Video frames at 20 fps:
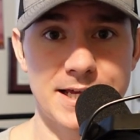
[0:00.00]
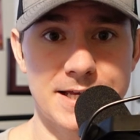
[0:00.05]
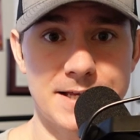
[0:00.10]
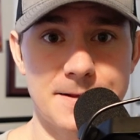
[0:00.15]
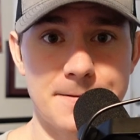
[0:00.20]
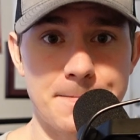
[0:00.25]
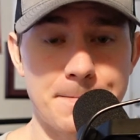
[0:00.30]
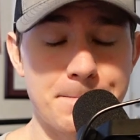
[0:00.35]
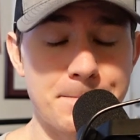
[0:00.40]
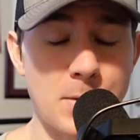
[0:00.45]

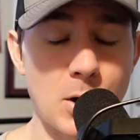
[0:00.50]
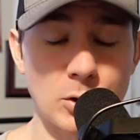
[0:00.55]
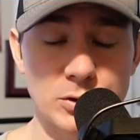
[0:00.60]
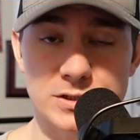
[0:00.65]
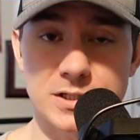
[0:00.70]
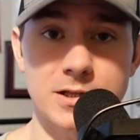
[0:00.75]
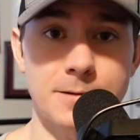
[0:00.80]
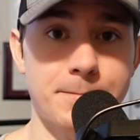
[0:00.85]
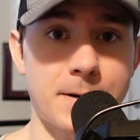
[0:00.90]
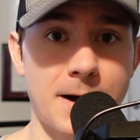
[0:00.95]

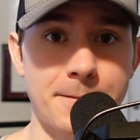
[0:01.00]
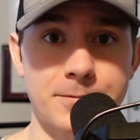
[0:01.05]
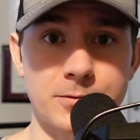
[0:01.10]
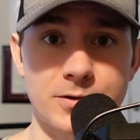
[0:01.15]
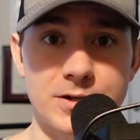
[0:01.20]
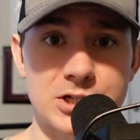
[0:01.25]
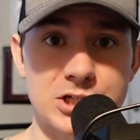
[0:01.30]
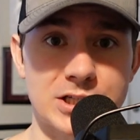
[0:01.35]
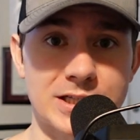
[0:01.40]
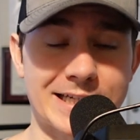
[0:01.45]
most of the
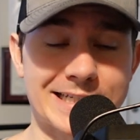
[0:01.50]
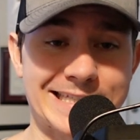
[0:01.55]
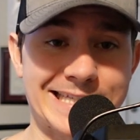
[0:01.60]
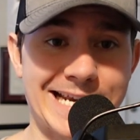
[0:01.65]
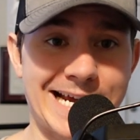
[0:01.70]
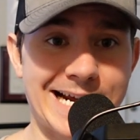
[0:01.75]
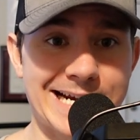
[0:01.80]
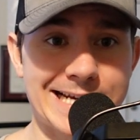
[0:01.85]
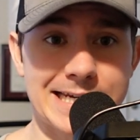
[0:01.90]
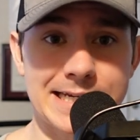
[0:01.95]
population, like
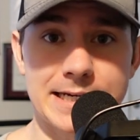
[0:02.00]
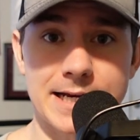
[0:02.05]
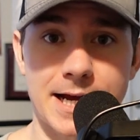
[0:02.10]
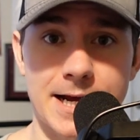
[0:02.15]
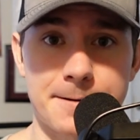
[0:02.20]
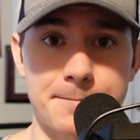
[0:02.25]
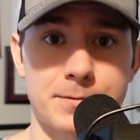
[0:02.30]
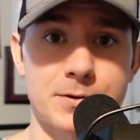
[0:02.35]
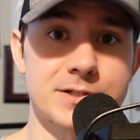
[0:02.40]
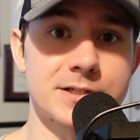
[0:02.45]

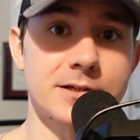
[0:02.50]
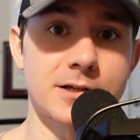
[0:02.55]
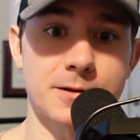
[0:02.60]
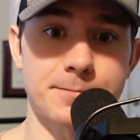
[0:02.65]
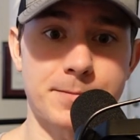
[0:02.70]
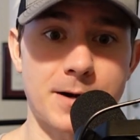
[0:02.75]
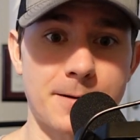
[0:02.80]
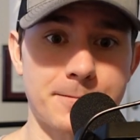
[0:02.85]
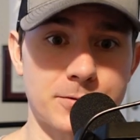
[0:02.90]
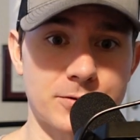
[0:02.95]
99% of the
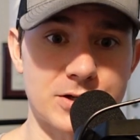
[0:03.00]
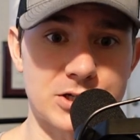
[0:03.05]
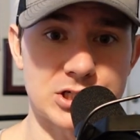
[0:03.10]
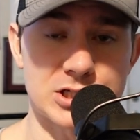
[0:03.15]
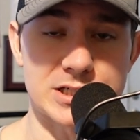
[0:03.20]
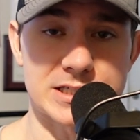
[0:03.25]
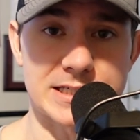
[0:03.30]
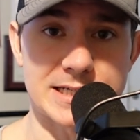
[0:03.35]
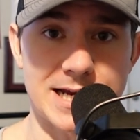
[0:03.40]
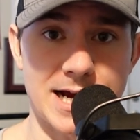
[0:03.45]

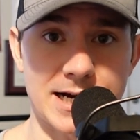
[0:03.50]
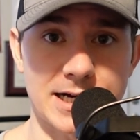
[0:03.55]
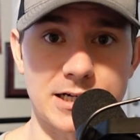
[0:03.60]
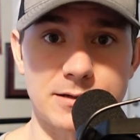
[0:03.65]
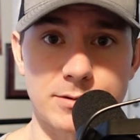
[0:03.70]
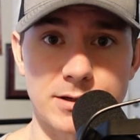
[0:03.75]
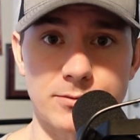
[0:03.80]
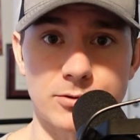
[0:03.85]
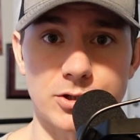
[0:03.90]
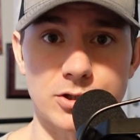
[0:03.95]
population, is not going
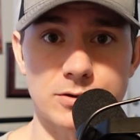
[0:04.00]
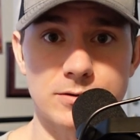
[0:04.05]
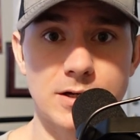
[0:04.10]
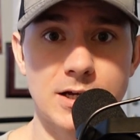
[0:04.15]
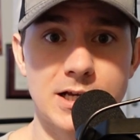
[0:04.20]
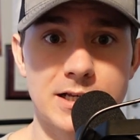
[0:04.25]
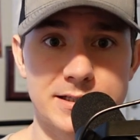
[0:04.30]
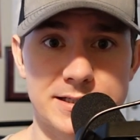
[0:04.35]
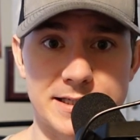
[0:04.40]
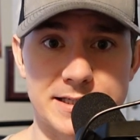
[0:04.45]
to be able to
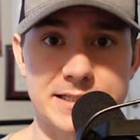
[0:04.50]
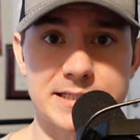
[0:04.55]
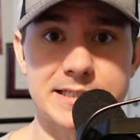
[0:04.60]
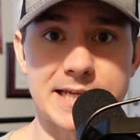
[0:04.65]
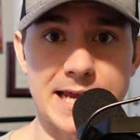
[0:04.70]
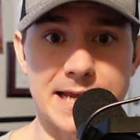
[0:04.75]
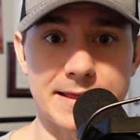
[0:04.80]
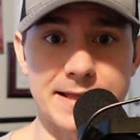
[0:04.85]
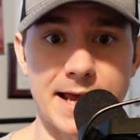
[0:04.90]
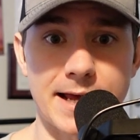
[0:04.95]

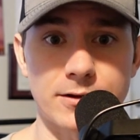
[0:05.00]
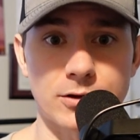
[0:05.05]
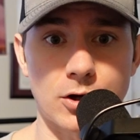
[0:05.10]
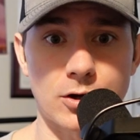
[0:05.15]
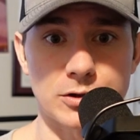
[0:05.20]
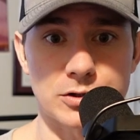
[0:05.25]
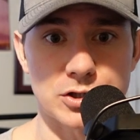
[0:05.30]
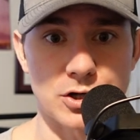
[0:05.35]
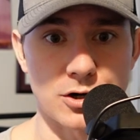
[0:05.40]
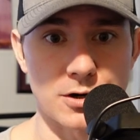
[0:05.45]
sustain that
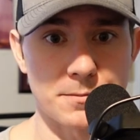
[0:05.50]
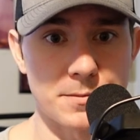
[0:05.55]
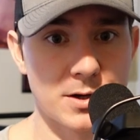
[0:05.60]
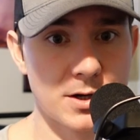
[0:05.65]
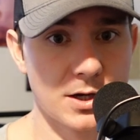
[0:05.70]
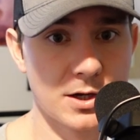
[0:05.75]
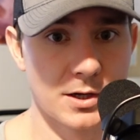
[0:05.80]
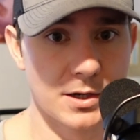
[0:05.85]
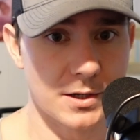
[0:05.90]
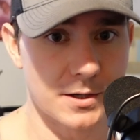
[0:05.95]
long term
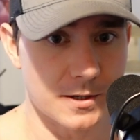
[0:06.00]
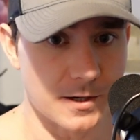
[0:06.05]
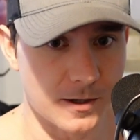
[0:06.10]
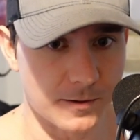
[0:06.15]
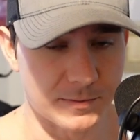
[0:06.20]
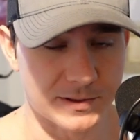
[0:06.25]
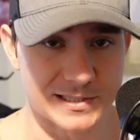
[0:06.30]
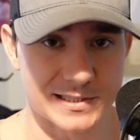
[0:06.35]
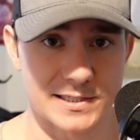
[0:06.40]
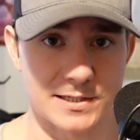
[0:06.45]

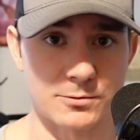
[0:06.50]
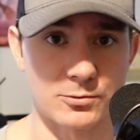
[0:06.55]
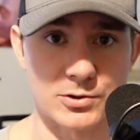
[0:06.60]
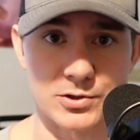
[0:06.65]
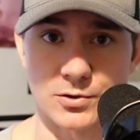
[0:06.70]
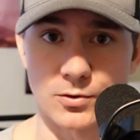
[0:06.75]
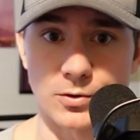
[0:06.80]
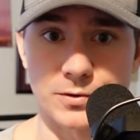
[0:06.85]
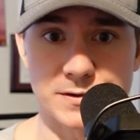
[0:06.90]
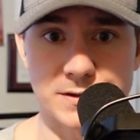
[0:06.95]
um, and see
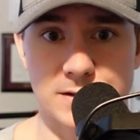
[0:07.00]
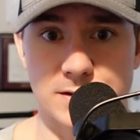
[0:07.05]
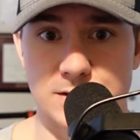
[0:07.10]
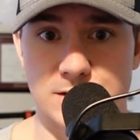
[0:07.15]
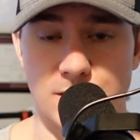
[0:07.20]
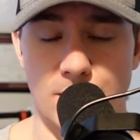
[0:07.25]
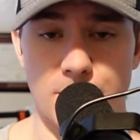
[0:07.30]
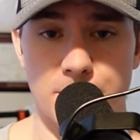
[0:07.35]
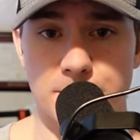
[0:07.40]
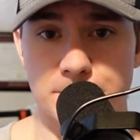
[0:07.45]
results.
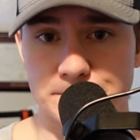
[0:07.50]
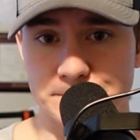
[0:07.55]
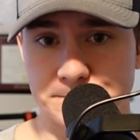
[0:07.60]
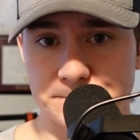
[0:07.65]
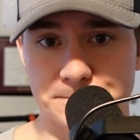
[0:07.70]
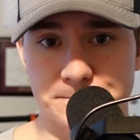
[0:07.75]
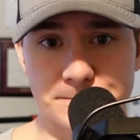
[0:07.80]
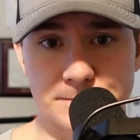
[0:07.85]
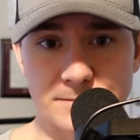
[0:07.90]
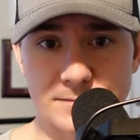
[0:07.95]
So
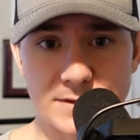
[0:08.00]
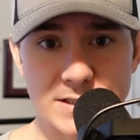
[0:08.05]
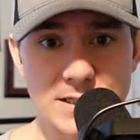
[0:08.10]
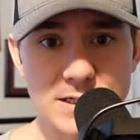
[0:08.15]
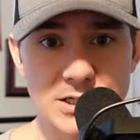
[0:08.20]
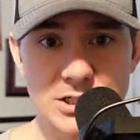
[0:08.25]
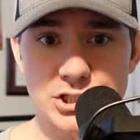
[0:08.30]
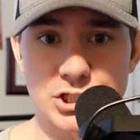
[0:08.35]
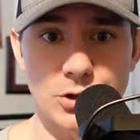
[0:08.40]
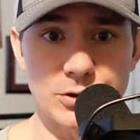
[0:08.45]

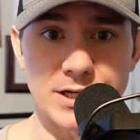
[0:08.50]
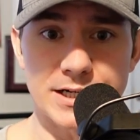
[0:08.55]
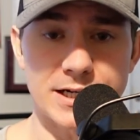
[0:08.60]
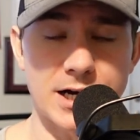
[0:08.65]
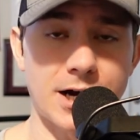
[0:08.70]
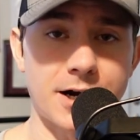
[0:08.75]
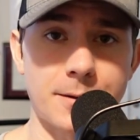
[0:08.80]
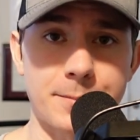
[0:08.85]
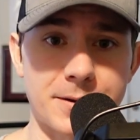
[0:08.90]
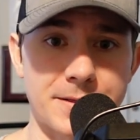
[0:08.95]
don't get
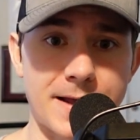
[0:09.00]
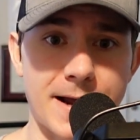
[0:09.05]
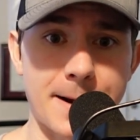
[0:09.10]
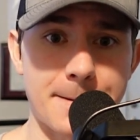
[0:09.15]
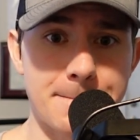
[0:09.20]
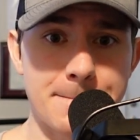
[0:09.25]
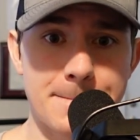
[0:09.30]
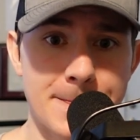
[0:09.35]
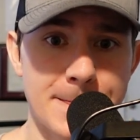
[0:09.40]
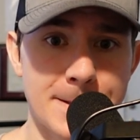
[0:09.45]
caught up in
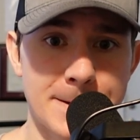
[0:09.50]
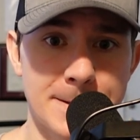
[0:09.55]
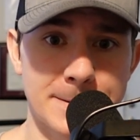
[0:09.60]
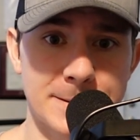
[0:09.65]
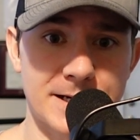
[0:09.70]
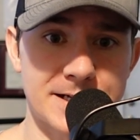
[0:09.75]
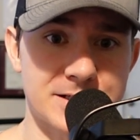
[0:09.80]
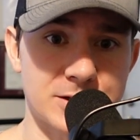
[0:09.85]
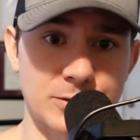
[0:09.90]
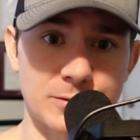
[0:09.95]
that.
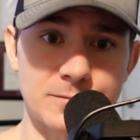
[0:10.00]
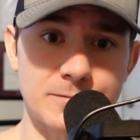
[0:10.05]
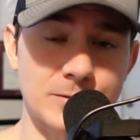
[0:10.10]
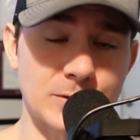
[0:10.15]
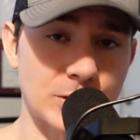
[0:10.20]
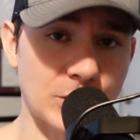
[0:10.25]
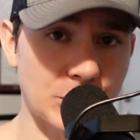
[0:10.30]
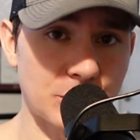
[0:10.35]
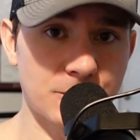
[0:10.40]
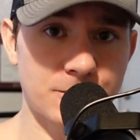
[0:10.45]
Okay, so
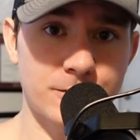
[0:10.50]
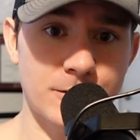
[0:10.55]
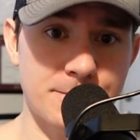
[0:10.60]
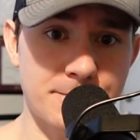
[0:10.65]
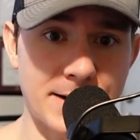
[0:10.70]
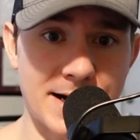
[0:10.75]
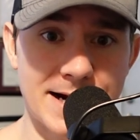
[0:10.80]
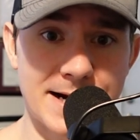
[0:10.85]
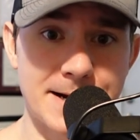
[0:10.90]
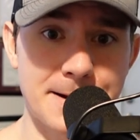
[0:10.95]
learn from
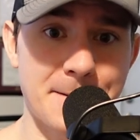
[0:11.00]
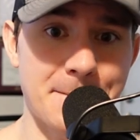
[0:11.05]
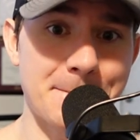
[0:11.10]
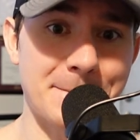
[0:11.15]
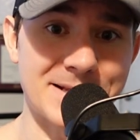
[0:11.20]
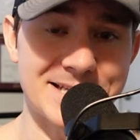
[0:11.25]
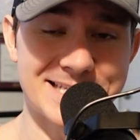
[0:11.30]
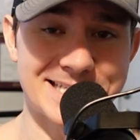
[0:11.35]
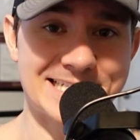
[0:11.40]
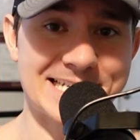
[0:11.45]
my
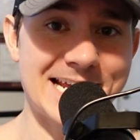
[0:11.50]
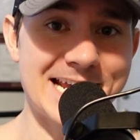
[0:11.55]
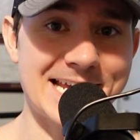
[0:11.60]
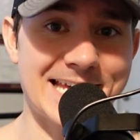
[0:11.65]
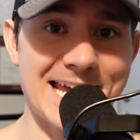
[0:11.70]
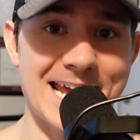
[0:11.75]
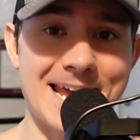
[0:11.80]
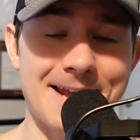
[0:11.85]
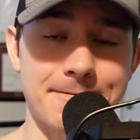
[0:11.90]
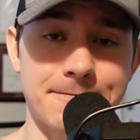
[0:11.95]

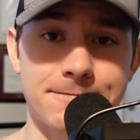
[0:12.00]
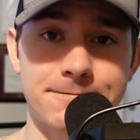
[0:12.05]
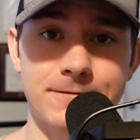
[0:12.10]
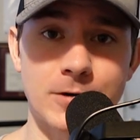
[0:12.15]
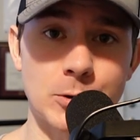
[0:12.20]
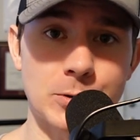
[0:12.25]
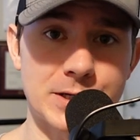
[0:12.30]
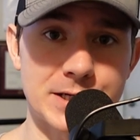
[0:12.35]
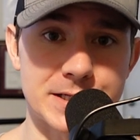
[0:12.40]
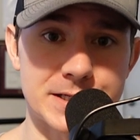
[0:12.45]
mistake and
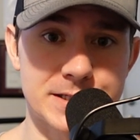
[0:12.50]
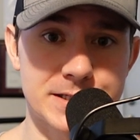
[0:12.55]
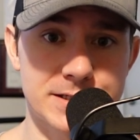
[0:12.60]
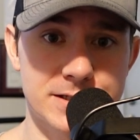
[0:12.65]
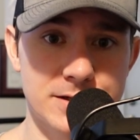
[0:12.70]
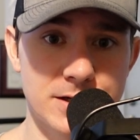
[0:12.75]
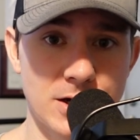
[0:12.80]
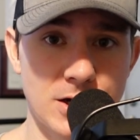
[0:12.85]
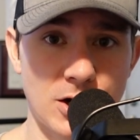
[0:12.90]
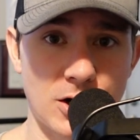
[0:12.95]

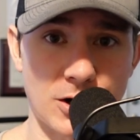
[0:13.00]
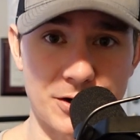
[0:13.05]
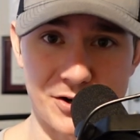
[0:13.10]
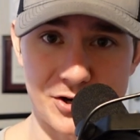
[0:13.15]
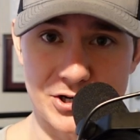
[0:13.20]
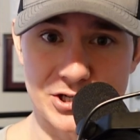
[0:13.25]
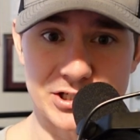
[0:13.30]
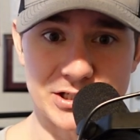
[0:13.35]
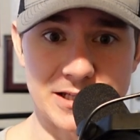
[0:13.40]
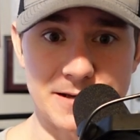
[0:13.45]
focus on
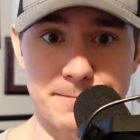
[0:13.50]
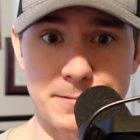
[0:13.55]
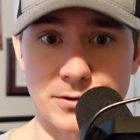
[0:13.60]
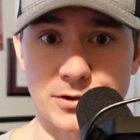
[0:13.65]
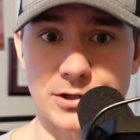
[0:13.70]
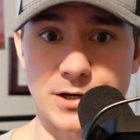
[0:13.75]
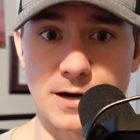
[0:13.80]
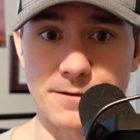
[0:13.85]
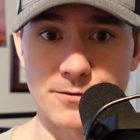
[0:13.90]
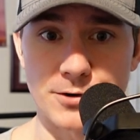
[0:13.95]
your sleep and
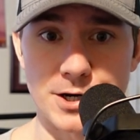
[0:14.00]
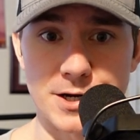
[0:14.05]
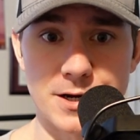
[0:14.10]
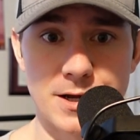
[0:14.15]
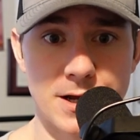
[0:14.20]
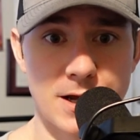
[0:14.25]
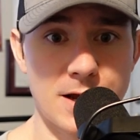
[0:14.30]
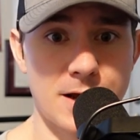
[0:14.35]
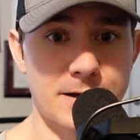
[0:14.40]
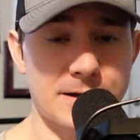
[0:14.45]
recovery.
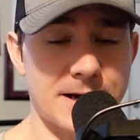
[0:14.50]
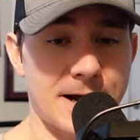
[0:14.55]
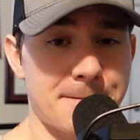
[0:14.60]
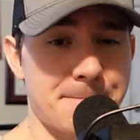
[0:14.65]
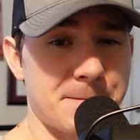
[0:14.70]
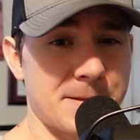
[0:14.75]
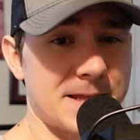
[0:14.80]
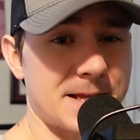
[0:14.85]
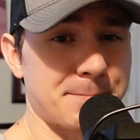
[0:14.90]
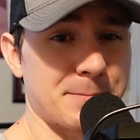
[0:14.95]
Okay,
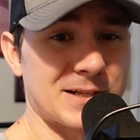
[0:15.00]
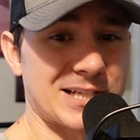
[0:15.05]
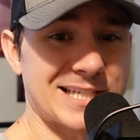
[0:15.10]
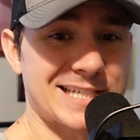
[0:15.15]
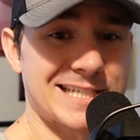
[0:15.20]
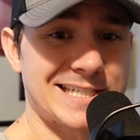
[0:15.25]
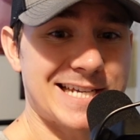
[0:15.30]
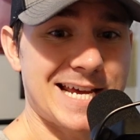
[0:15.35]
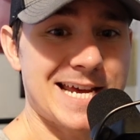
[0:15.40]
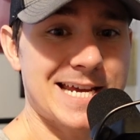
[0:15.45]
and then
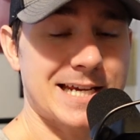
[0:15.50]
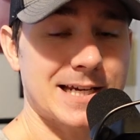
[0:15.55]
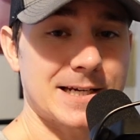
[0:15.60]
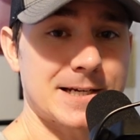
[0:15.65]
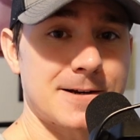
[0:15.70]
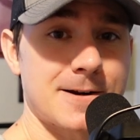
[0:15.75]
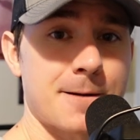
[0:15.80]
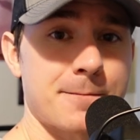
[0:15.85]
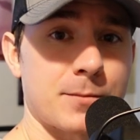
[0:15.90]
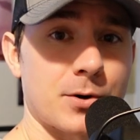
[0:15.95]
mistake
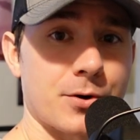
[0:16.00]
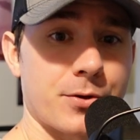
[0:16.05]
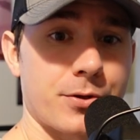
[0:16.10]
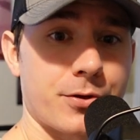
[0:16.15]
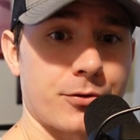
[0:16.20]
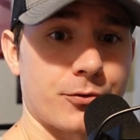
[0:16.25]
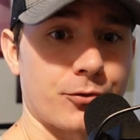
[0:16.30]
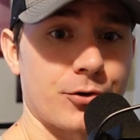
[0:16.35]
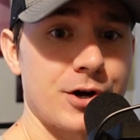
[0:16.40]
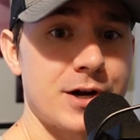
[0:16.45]
number
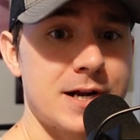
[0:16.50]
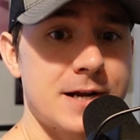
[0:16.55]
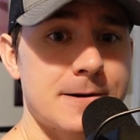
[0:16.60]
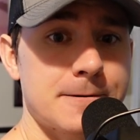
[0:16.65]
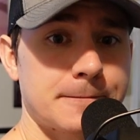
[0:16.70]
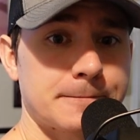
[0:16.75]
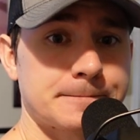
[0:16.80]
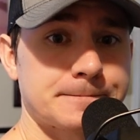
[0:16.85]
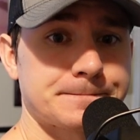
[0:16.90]
three,